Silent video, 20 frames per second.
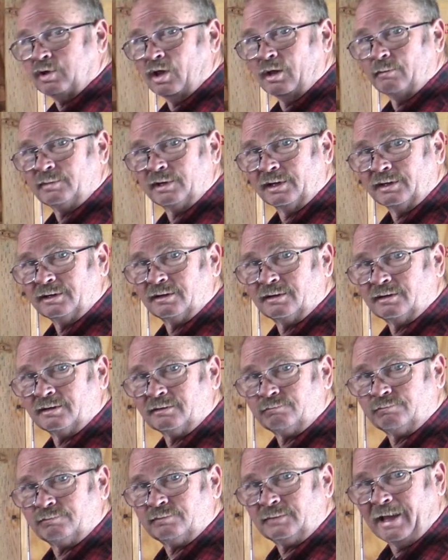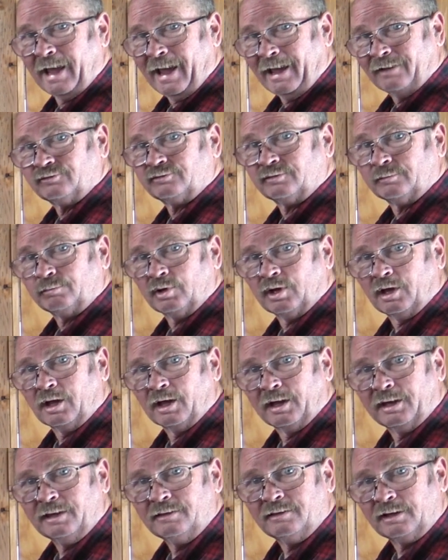plumbed into the gas
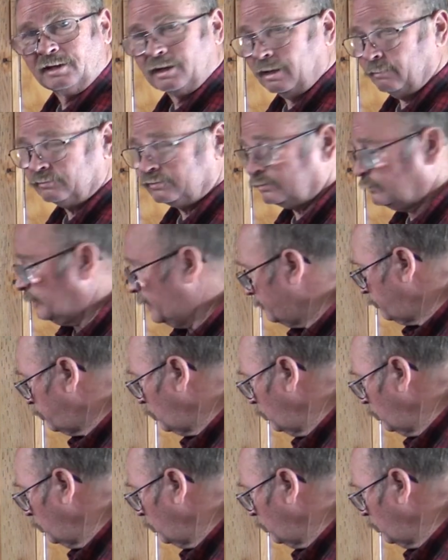supply that comes from that